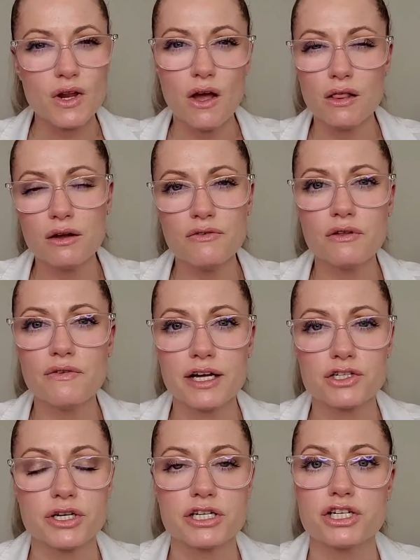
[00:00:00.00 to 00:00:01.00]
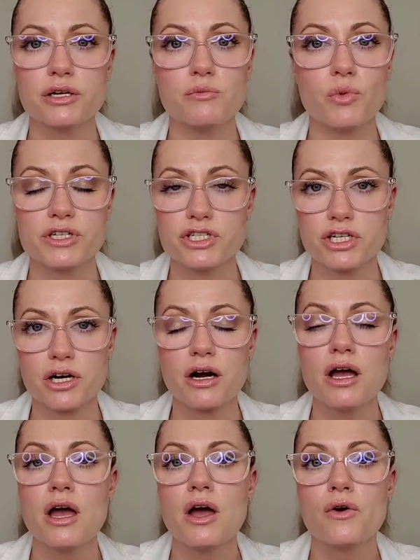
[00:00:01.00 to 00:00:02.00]
a level of hydration and moisture
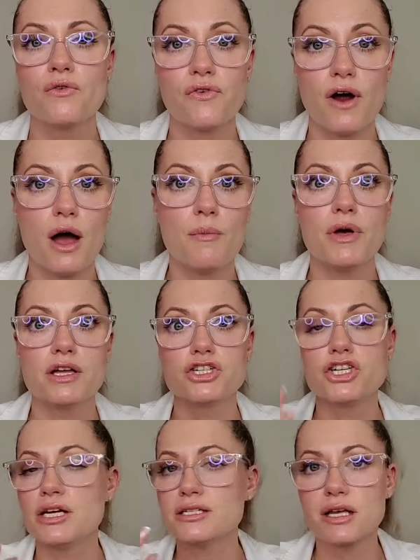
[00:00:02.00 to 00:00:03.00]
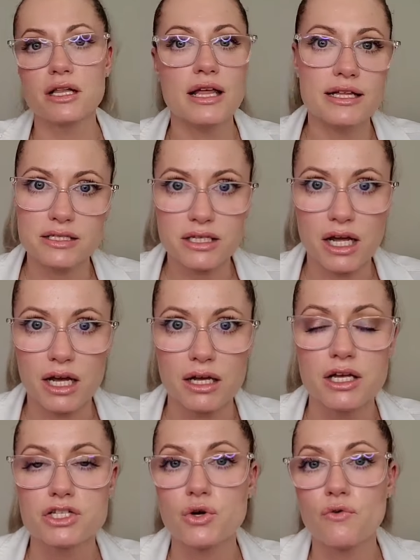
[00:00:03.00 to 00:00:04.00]
from just cleansing.
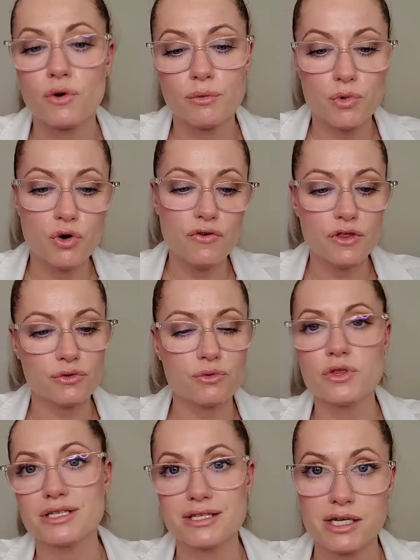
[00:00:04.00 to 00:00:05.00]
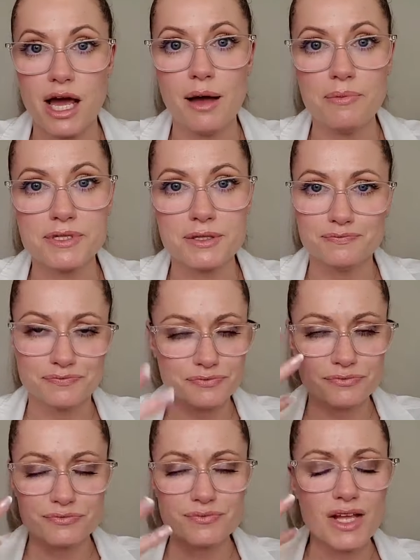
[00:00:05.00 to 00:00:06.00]
So if we're moving through the steps,
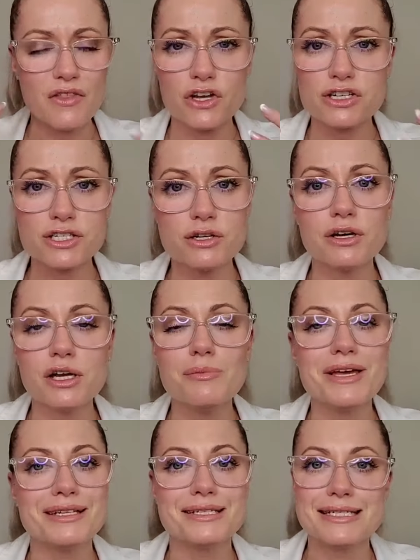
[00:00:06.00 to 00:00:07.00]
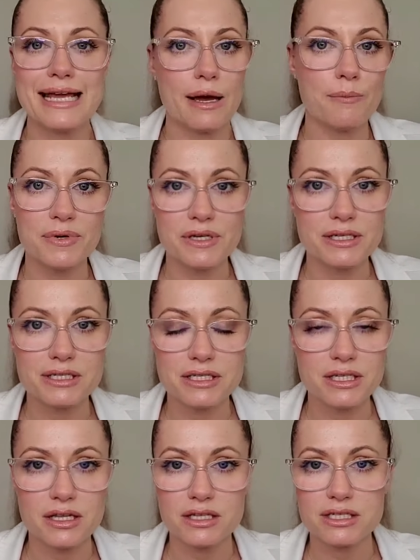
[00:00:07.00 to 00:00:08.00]
there's still going to be a dampness
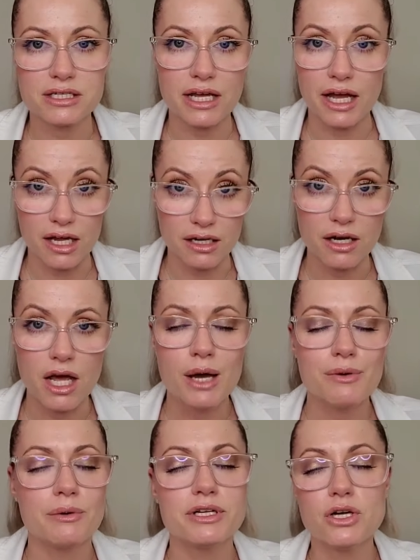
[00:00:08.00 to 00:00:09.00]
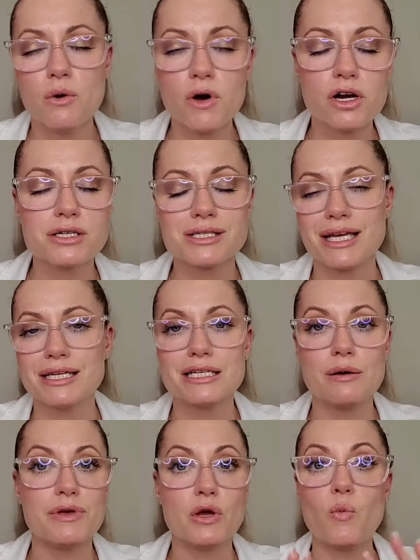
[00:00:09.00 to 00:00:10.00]
to the skin, but we don't want our skin
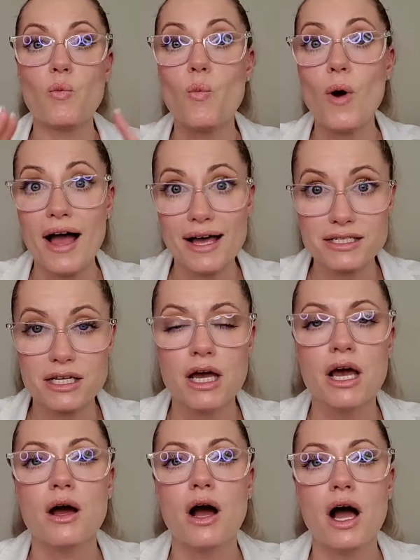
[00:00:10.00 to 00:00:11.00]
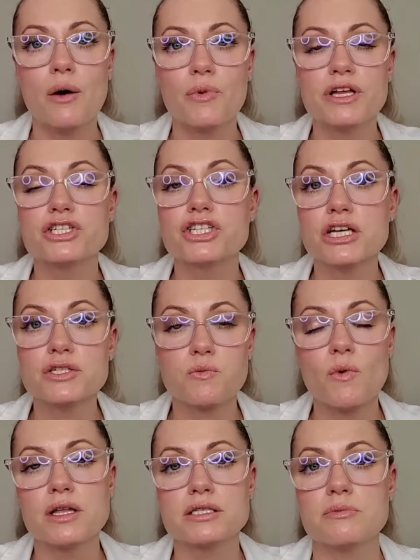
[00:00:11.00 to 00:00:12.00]
to be wet. Um, we just
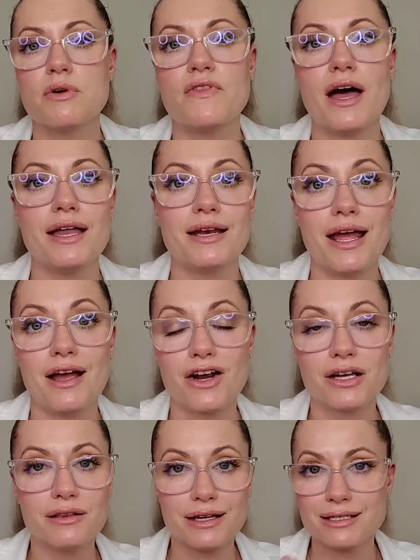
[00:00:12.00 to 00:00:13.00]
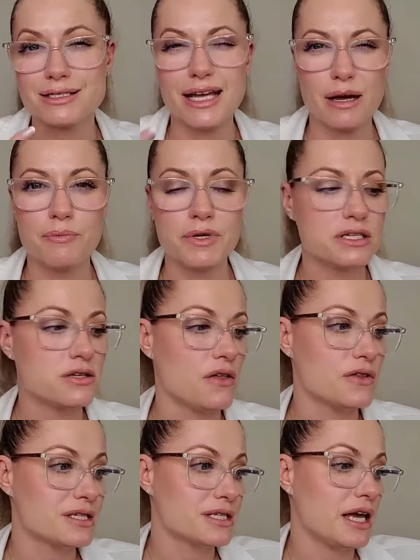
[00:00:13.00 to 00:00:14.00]
want some of that inherent like dampness
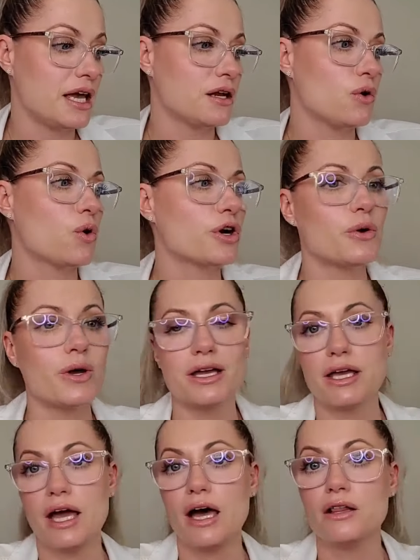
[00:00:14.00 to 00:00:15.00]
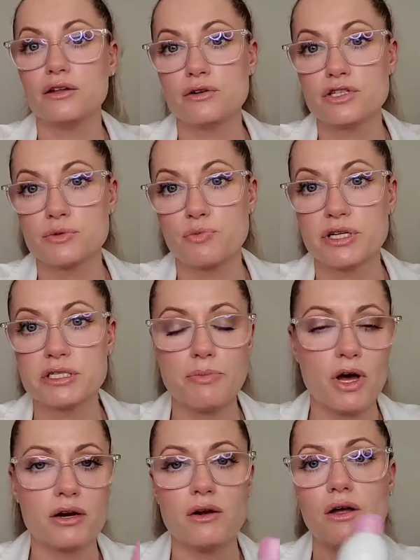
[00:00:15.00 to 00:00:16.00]
on the skin, or you can get a little spritz
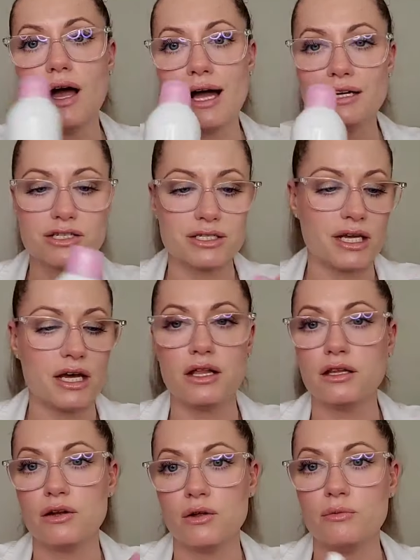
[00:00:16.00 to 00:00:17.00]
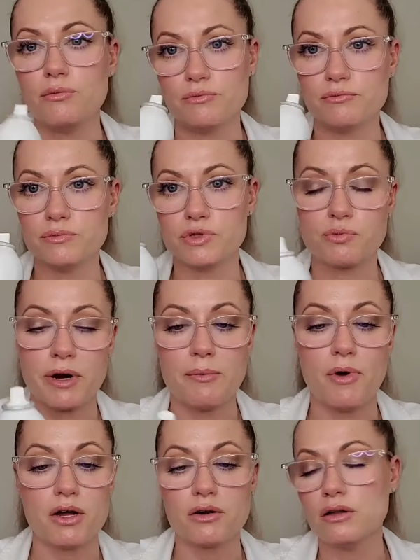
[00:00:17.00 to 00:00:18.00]
bottle. I just get a little spray
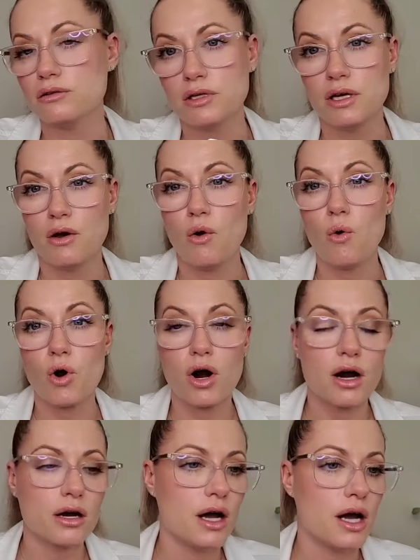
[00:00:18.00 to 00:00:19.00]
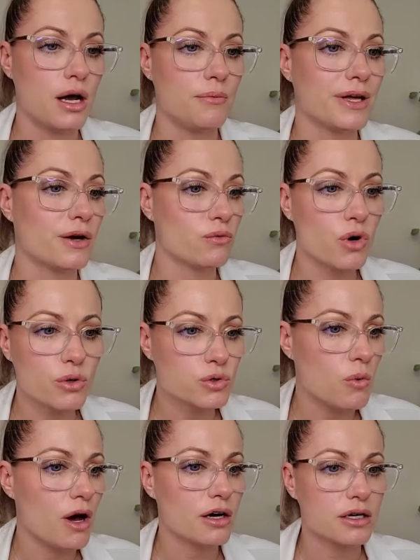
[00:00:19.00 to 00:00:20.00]
bottle or um, like a
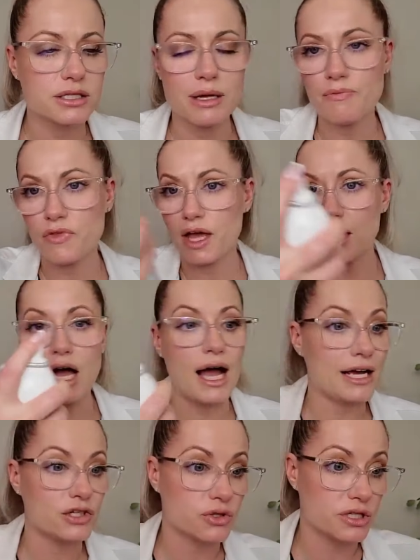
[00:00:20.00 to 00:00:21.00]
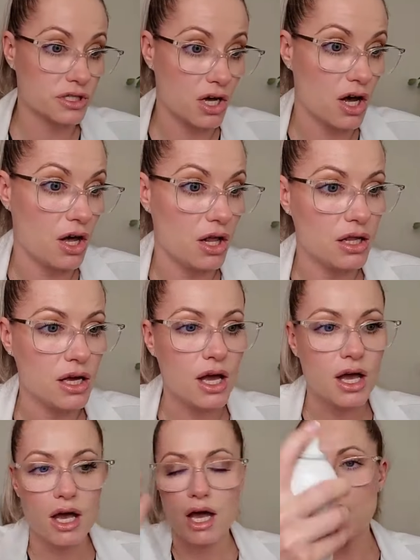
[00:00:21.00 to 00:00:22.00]
rose water or something, a hydrosol
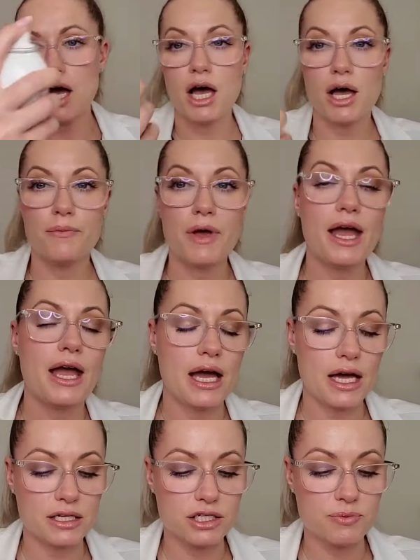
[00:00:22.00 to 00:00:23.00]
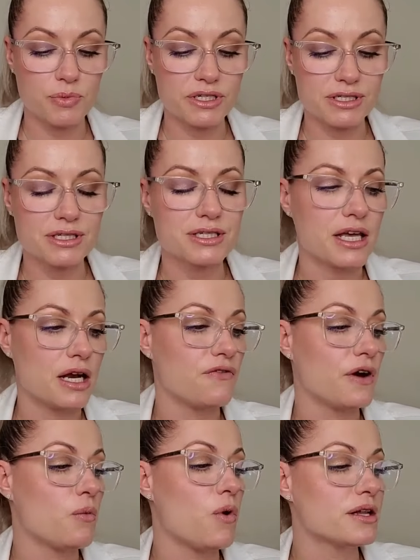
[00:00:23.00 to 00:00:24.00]
um, and spritz the skin
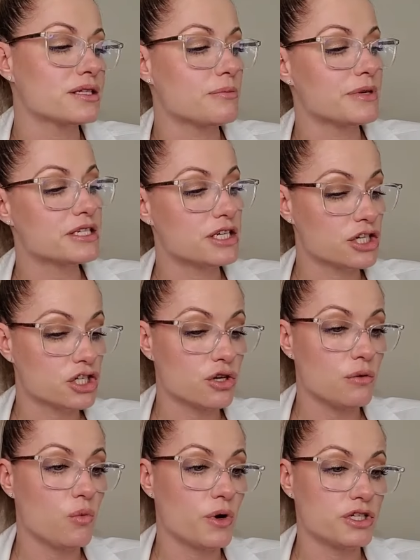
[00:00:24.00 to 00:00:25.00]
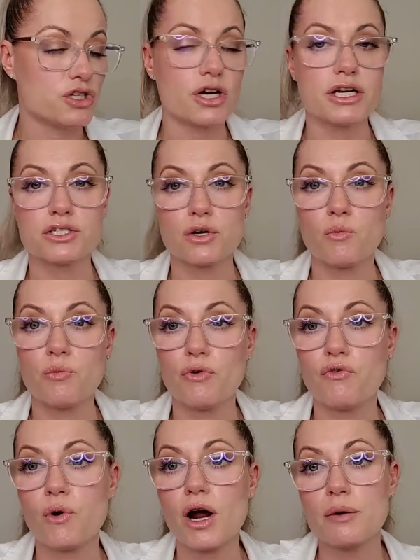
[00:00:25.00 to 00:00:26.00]
if I want some additional moisturizer
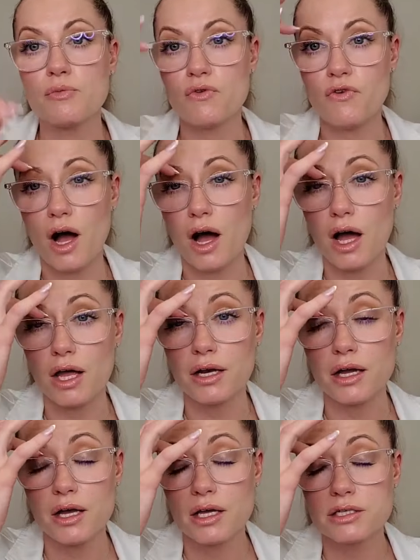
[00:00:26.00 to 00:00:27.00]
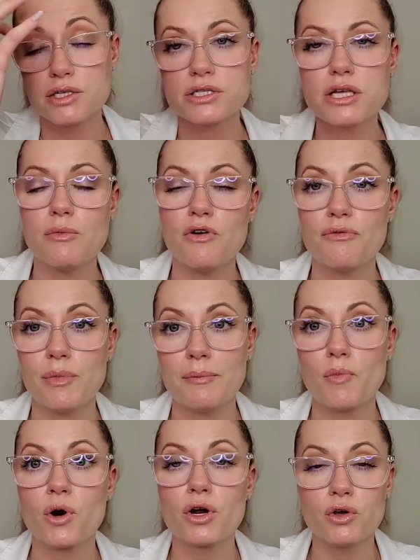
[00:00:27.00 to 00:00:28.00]
before I move on to some of my
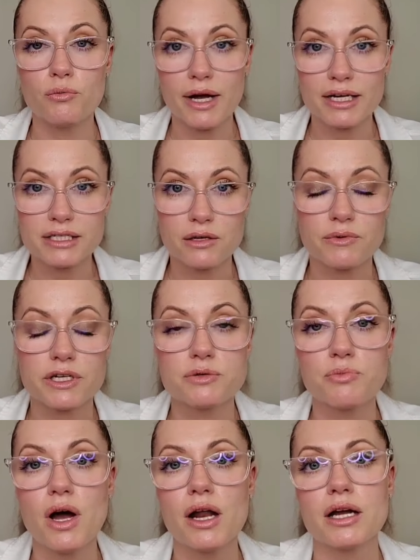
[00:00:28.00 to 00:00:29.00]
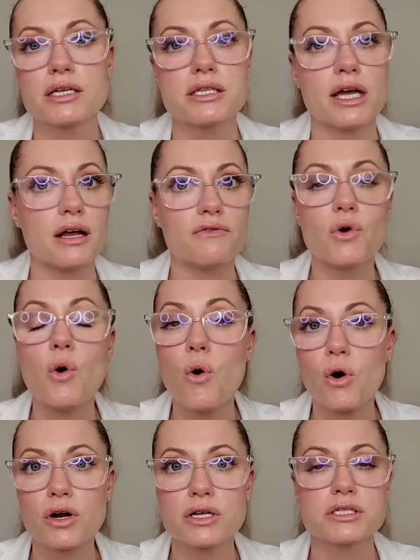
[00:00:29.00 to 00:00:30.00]
more humectant rich products like of
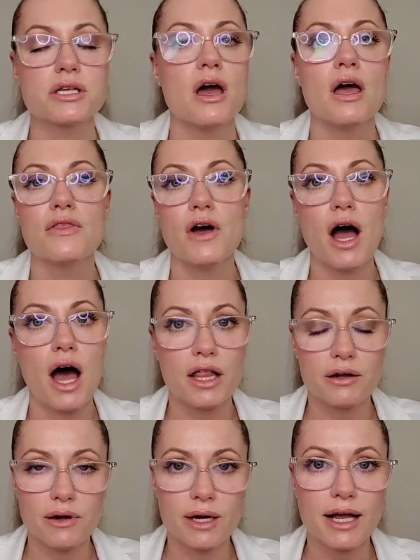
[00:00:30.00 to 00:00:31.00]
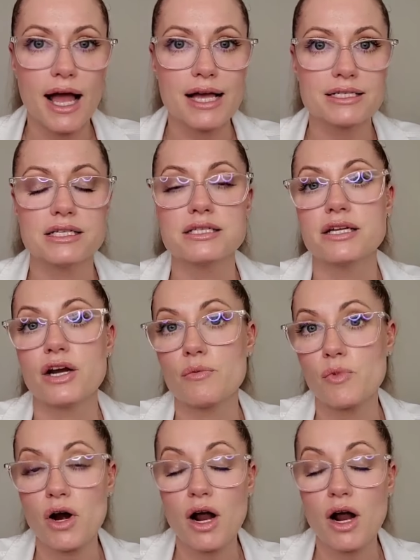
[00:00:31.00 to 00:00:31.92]
course the hyaluronic acid serum